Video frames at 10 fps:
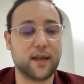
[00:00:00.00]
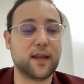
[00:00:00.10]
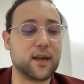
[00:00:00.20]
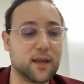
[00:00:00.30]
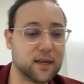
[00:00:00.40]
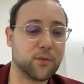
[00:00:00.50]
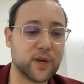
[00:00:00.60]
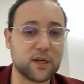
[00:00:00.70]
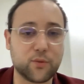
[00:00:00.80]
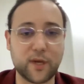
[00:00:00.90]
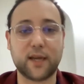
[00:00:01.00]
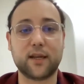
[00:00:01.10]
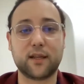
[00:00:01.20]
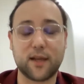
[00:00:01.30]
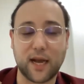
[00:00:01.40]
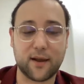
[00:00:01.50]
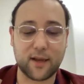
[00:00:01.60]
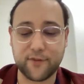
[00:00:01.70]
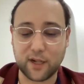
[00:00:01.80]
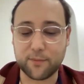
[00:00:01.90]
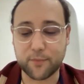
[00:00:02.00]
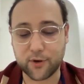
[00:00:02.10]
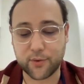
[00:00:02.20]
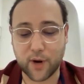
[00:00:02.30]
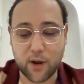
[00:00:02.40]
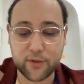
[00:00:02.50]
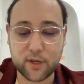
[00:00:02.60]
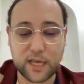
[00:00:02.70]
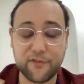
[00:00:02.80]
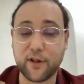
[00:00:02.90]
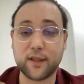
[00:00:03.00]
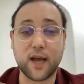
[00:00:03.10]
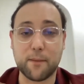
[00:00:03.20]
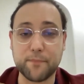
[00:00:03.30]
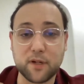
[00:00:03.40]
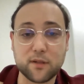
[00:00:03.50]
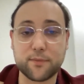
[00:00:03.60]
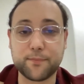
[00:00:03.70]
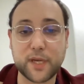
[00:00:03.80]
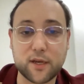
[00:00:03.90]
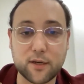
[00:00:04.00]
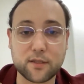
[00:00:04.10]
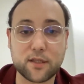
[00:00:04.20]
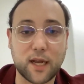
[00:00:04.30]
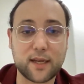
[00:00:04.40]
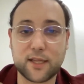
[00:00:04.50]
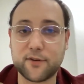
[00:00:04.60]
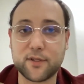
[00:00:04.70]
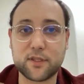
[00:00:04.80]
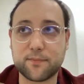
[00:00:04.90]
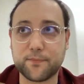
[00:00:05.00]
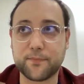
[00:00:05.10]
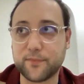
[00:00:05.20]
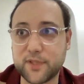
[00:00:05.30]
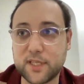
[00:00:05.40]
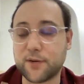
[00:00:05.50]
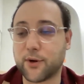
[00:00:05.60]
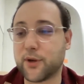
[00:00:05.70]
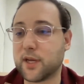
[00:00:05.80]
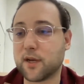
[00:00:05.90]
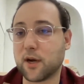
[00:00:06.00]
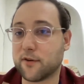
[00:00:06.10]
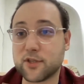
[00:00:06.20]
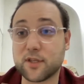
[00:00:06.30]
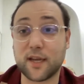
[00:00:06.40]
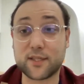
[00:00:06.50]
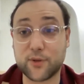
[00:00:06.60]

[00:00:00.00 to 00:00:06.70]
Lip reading: And in a weird way, I felt more grounded. I felt humble, because like there was zero ego. I was just